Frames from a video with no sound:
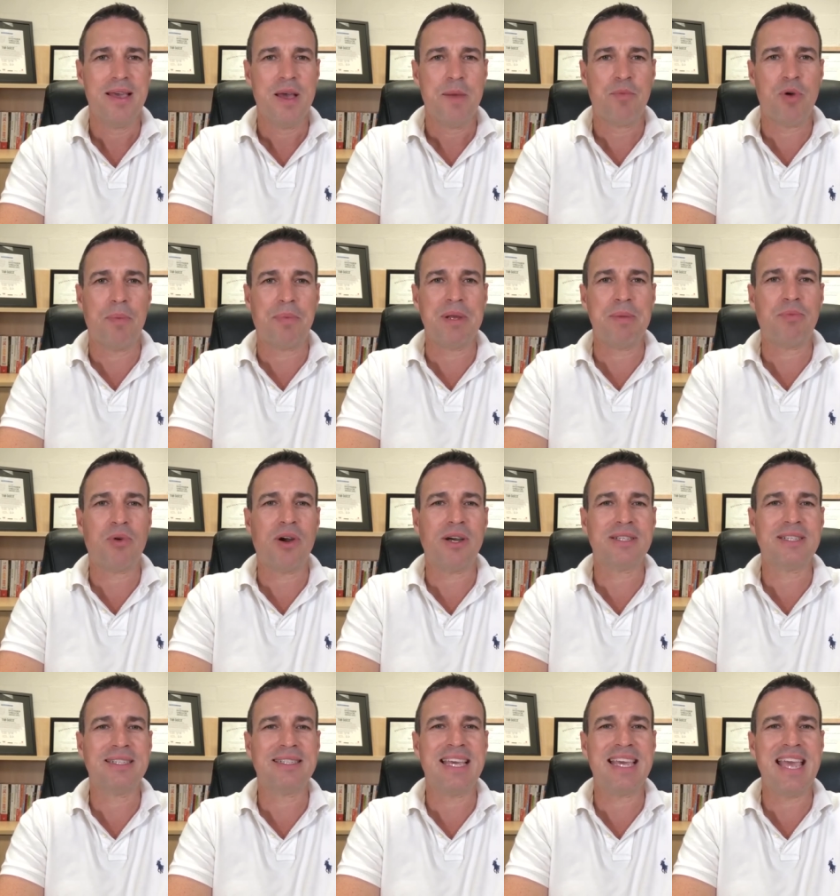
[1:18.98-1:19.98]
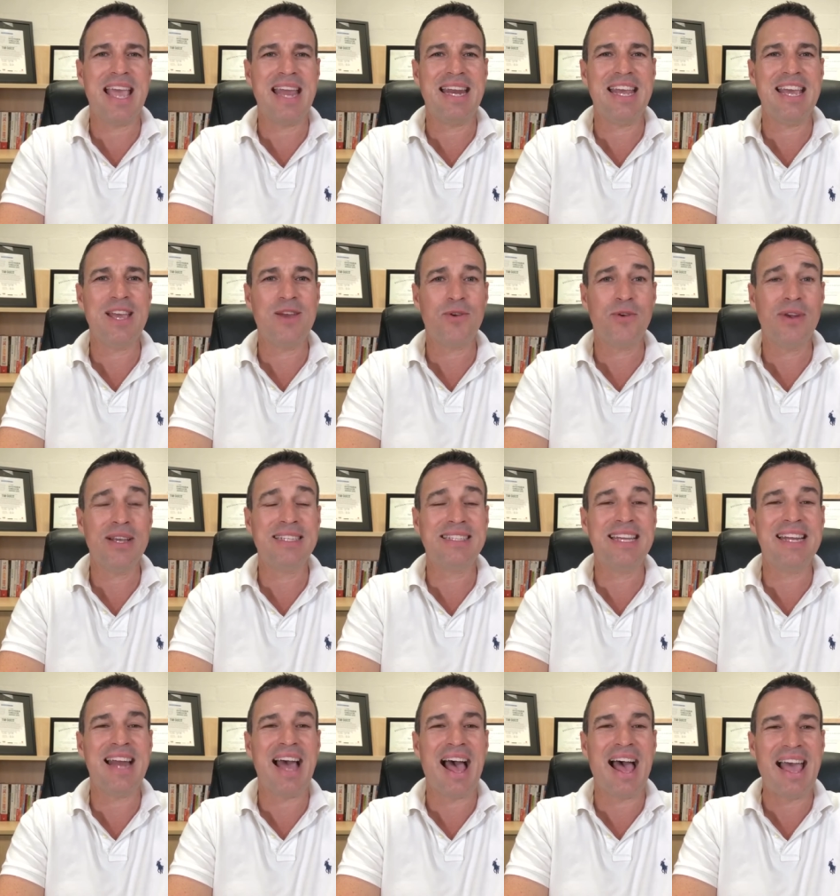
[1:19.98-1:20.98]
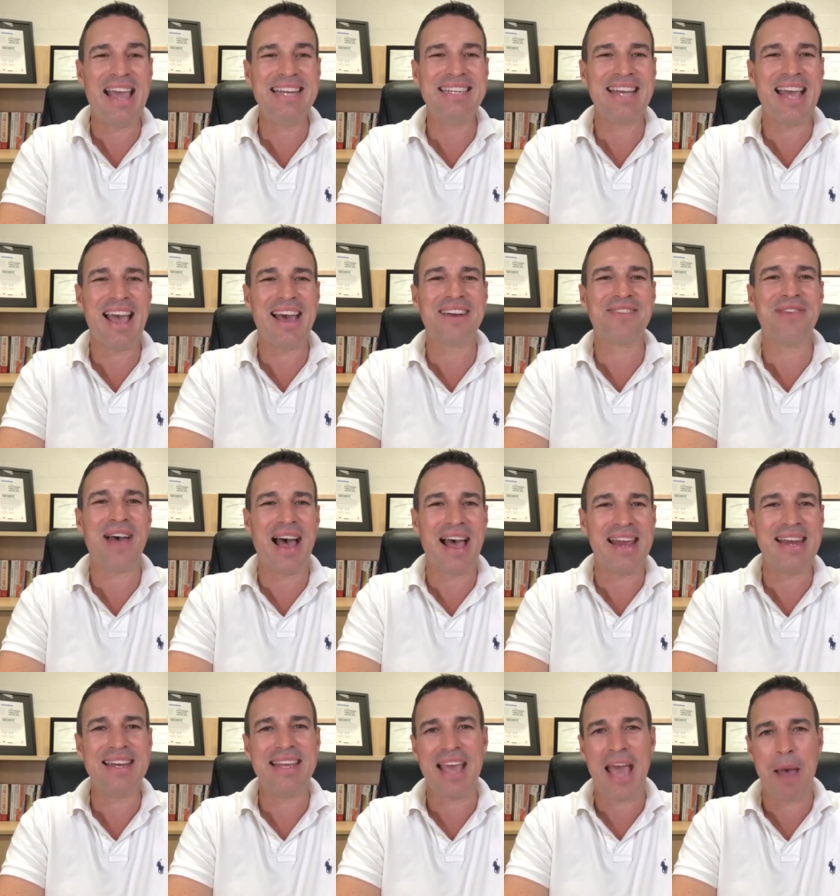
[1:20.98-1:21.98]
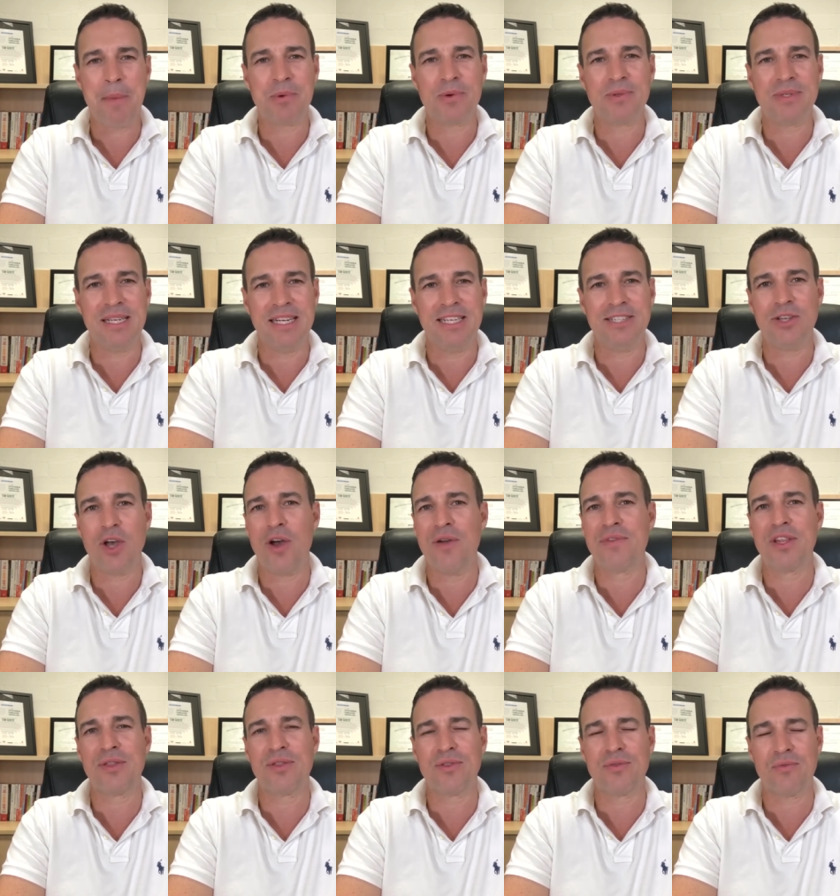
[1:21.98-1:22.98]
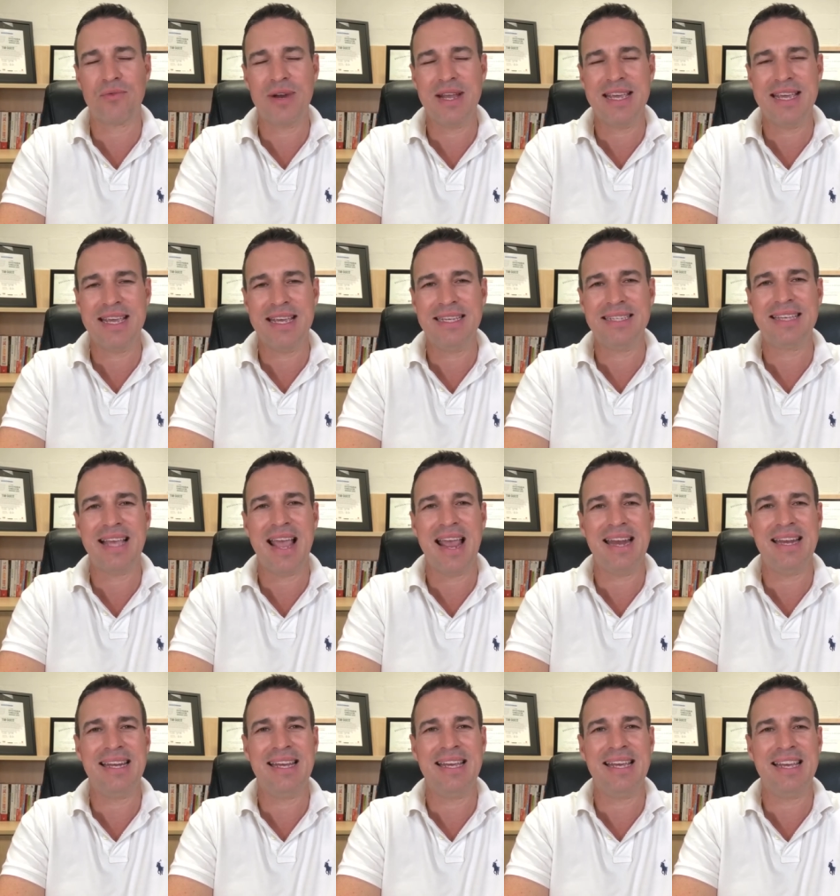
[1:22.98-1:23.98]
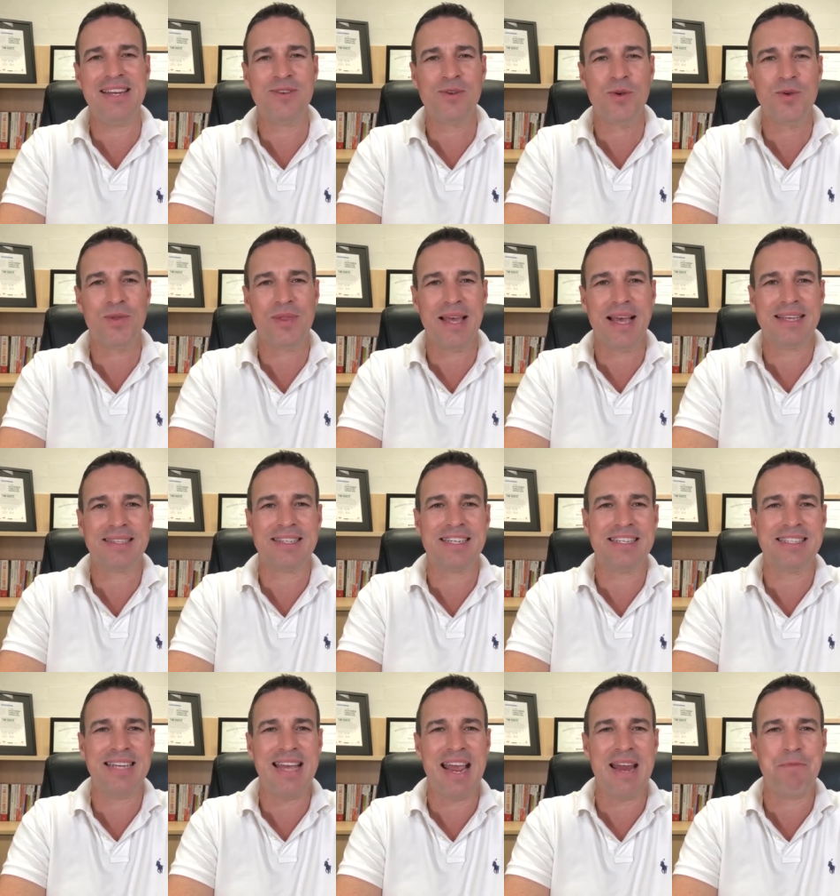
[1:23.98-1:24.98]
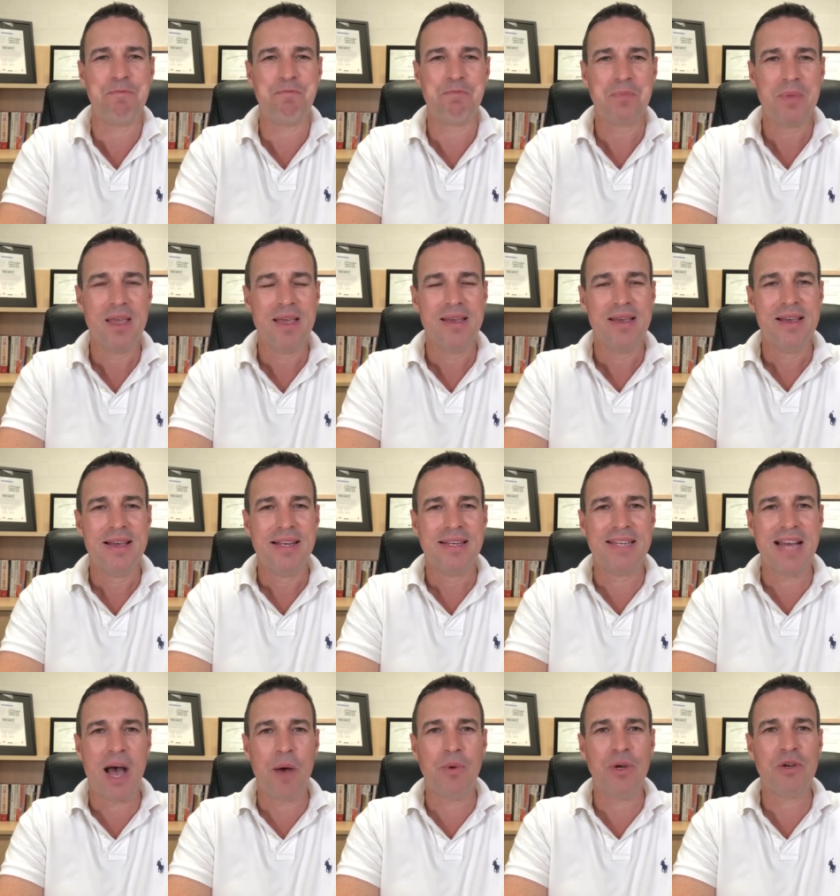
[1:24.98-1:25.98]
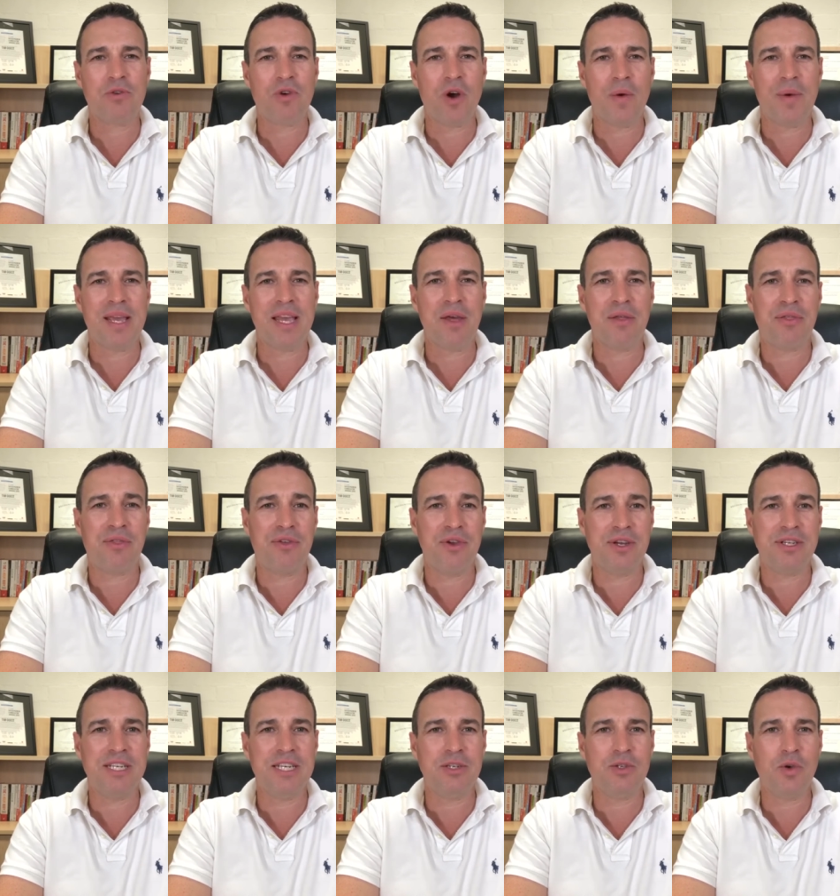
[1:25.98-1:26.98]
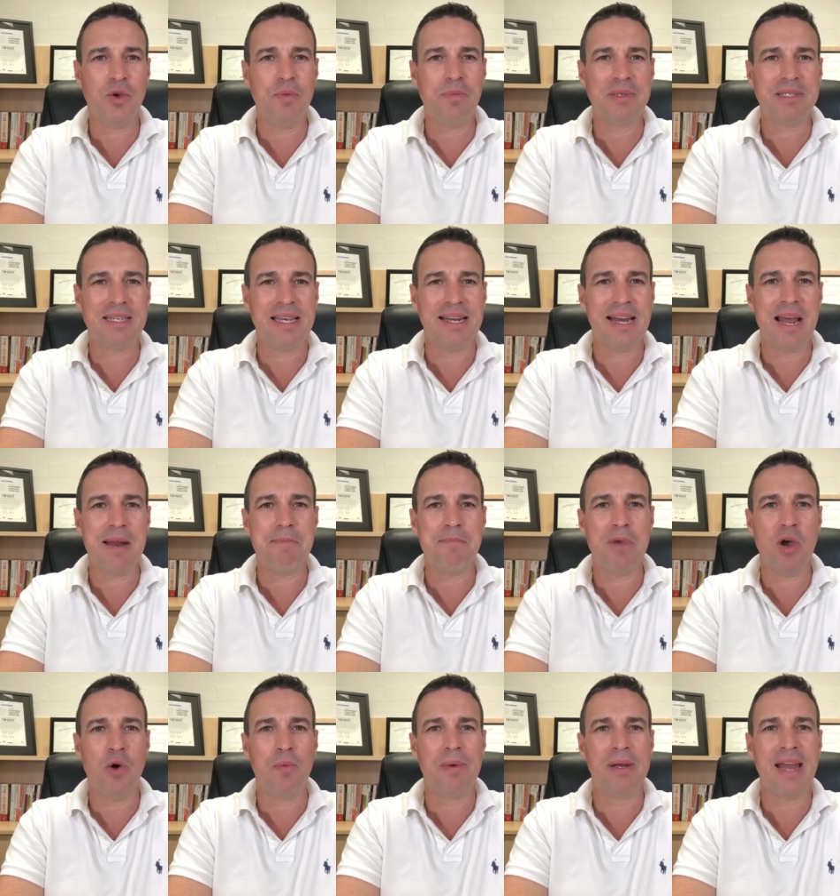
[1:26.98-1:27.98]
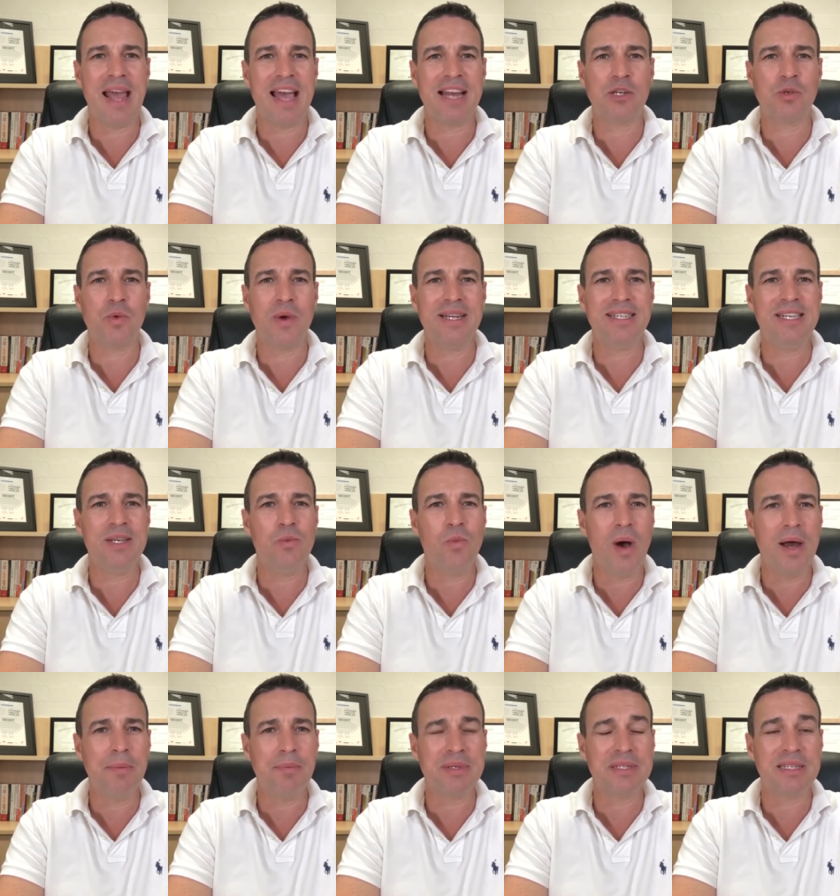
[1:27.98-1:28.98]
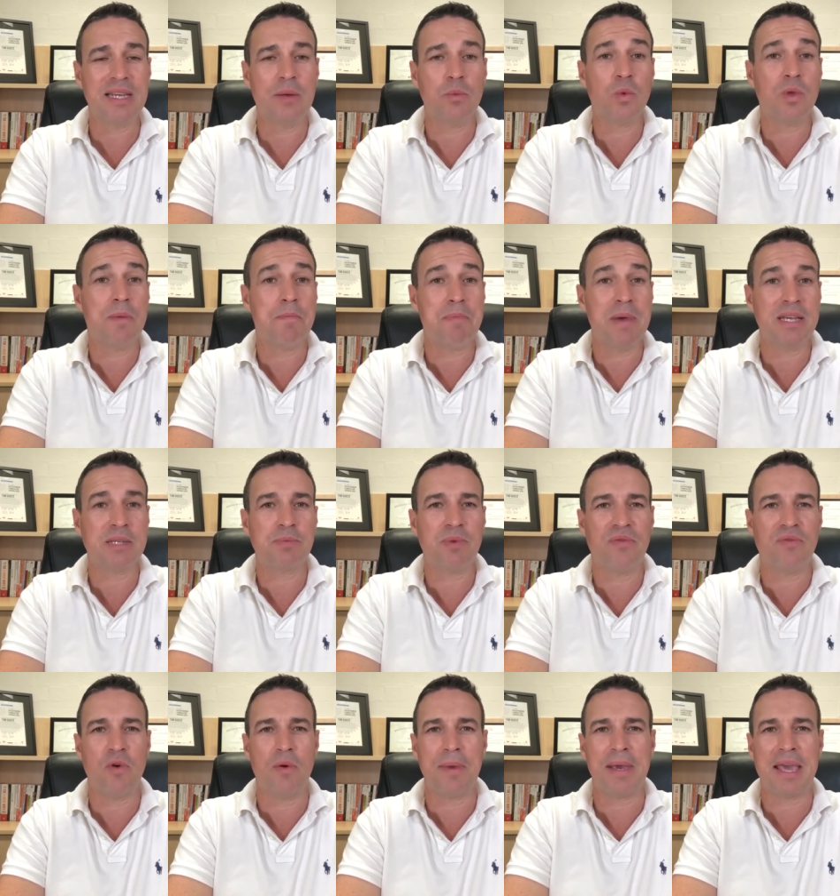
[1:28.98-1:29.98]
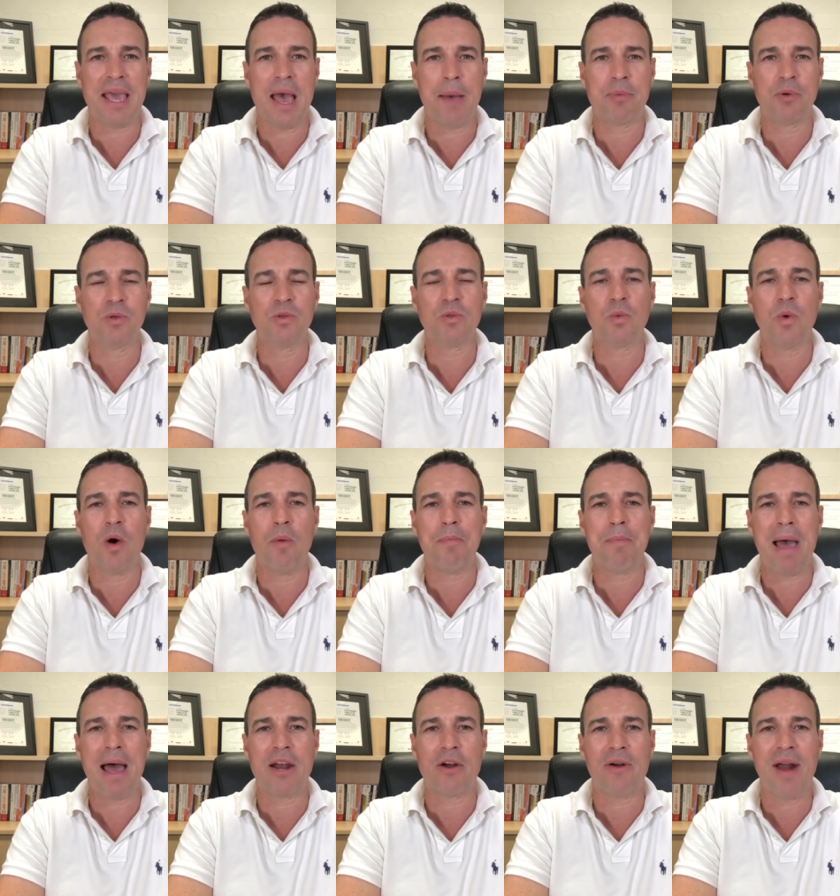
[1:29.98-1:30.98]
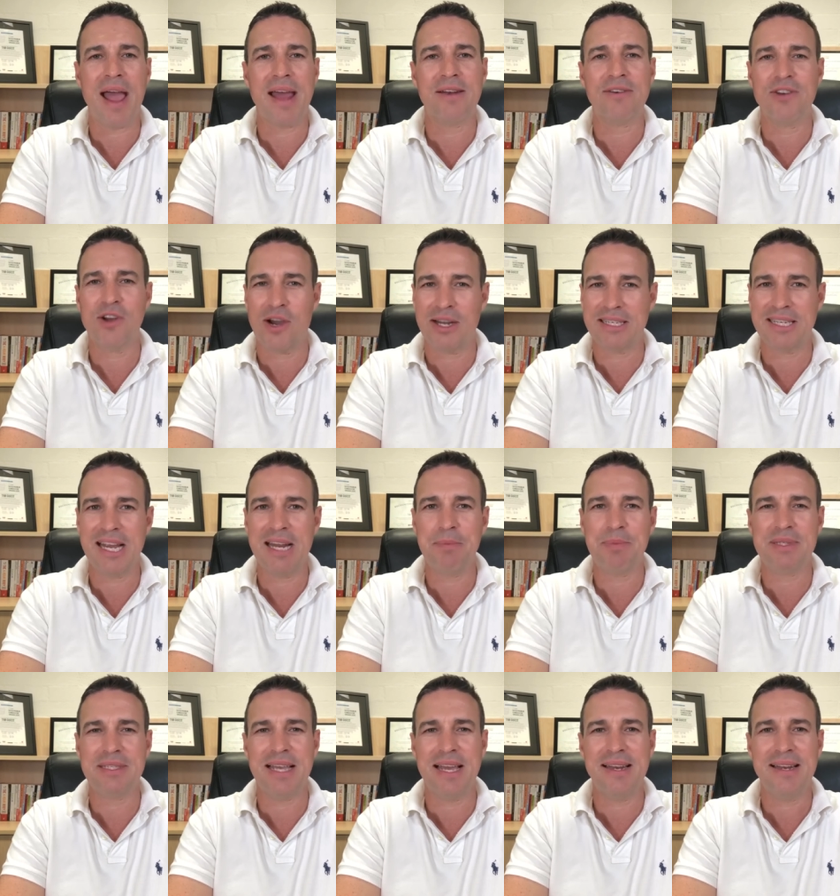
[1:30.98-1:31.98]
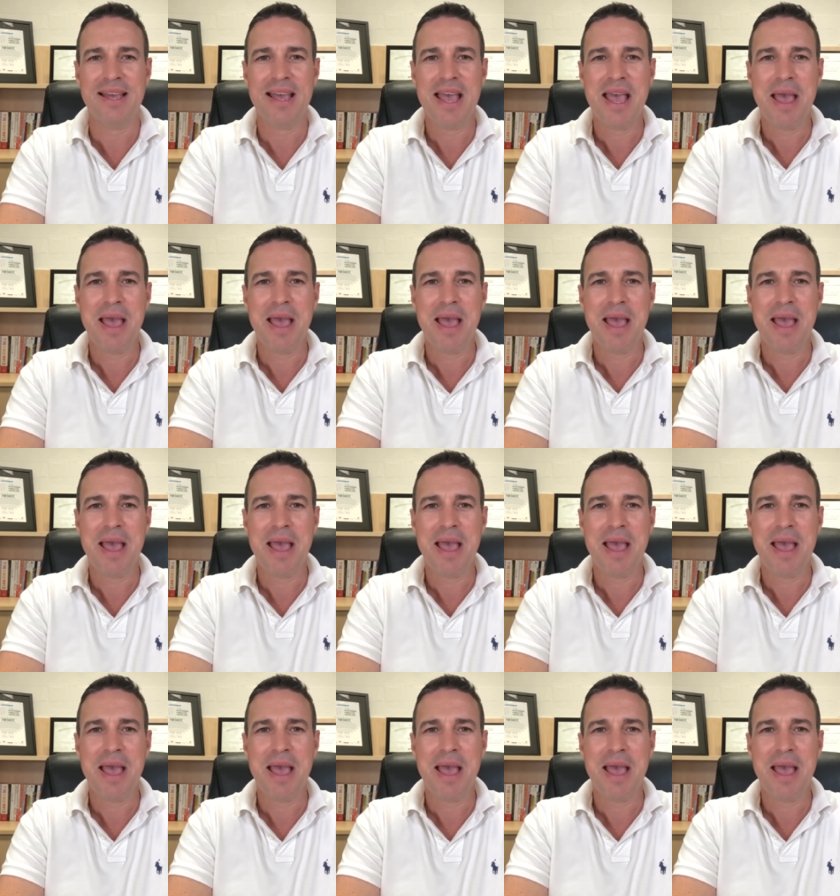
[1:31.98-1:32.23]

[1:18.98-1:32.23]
Property prices again increased in 8 out of 8 capital cities over the 3 years ending in 2010. Darwin growing 32% and Melbourne at 21% were the best performing capitals, while Ballarat 19%,